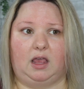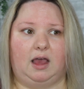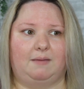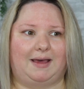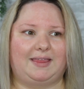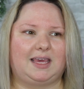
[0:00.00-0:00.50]

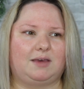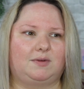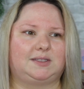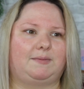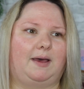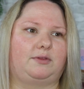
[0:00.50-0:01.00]
I think it
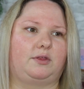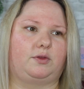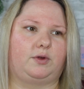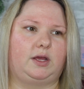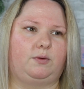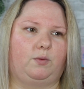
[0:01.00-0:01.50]
was about the
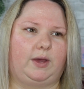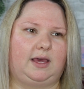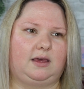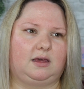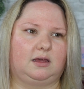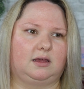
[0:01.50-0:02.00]
3
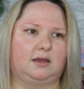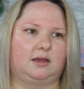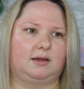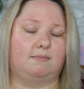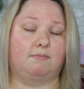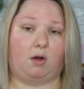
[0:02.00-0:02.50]
week
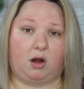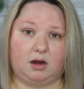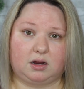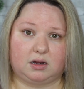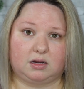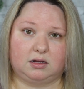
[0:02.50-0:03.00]

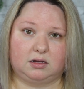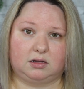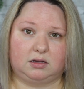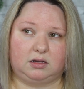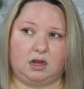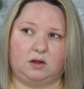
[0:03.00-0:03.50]
mark.
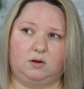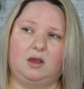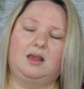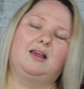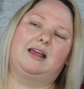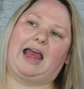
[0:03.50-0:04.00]
No,
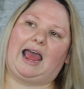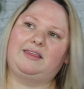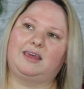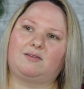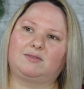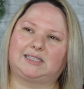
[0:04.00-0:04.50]
I
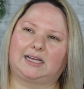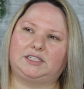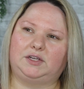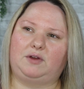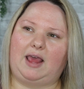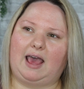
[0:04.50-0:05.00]
think it was like
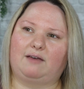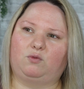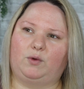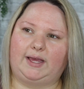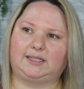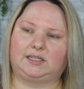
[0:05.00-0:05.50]
2.5
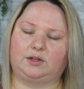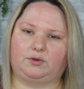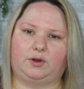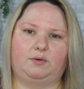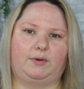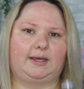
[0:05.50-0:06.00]
weeks to
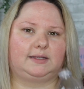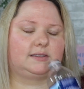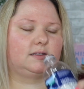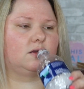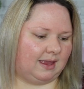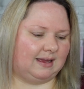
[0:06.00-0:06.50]
3
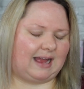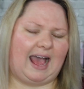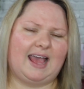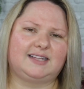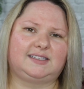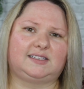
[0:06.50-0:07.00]
weeks.
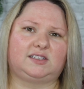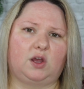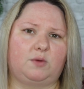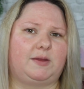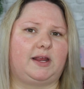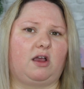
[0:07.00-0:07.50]
I had
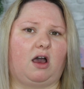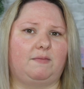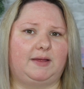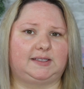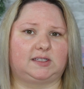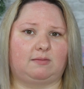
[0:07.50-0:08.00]
so many
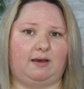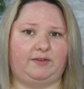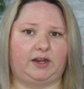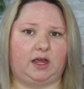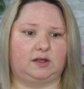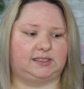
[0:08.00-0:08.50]
comments on my
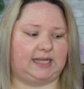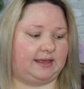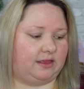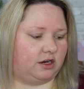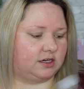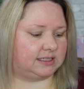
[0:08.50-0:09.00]
videos
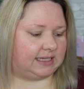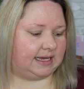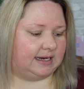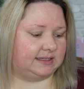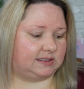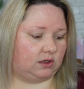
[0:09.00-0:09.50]
saying that your
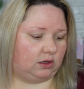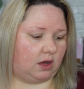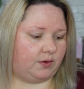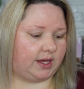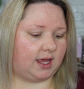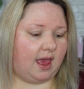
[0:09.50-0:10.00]
skin is
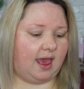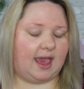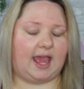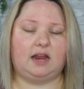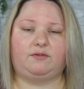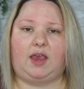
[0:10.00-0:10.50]
glowing.
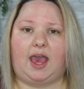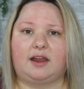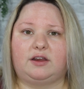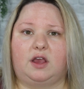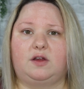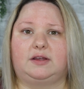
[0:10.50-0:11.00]
And if you
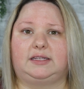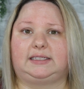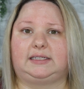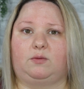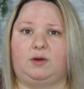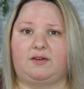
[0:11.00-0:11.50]
hadn't
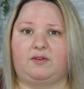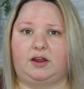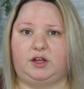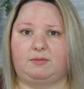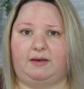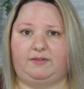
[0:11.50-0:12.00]
noticed, whenever I
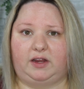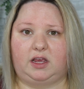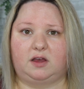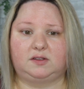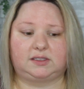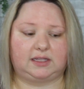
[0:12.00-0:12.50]
do my
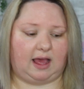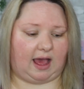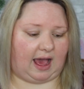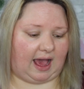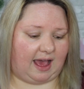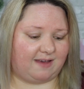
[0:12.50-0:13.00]
videos,
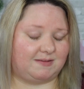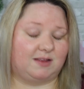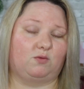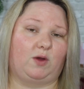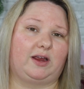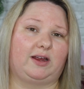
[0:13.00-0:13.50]
I've
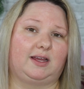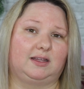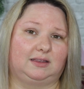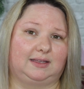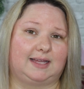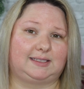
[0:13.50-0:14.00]
been wearing
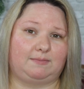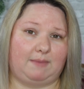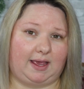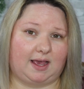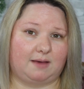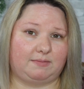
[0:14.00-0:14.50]
less
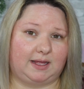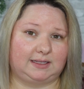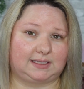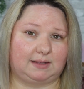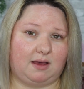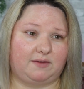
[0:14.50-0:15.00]
makeup
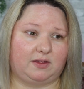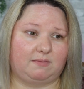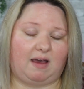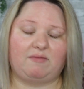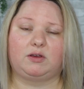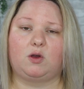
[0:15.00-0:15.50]
in some of
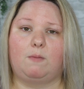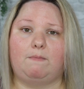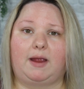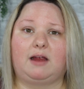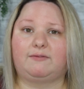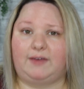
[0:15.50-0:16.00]
them. I've been going
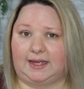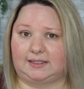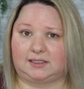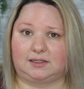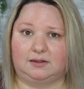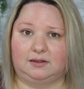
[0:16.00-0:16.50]

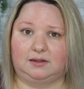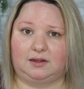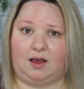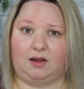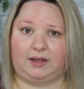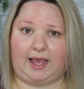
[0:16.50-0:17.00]
barefaced
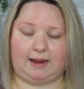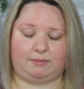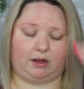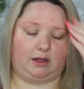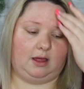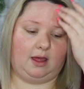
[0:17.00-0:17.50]
on
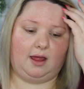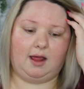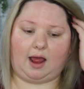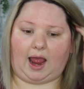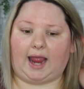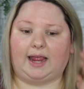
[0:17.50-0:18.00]
camera.
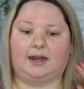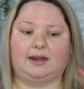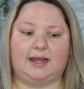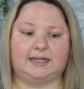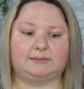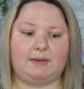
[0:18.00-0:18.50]

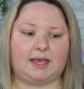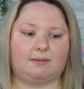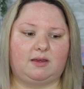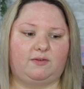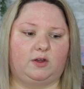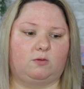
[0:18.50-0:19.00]
And it's
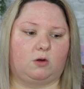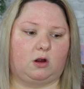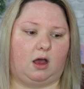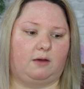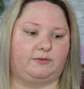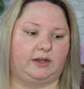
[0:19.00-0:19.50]
making me feel more
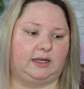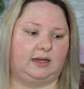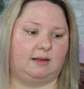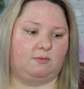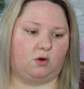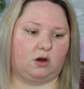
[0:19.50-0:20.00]
confident
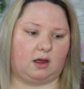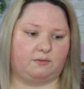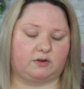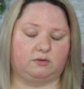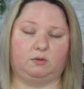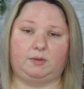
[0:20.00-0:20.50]
and more
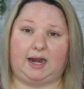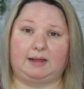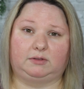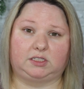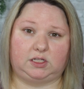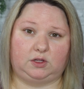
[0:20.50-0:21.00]
comfortable being
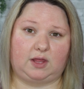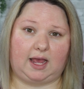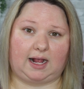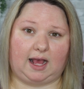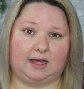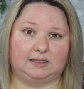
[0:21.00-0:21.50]
able to do
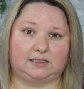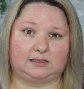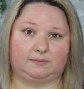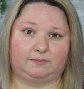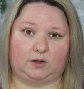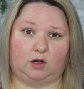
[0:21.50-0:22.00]
that,
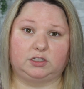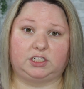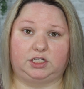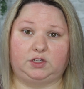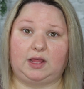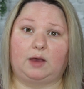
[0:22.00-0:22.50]
guys, or
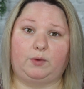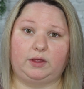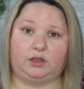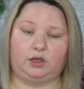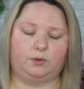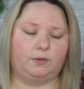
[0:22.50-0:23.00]
to do that
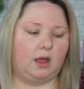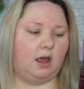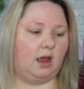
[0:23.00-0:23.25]
with you.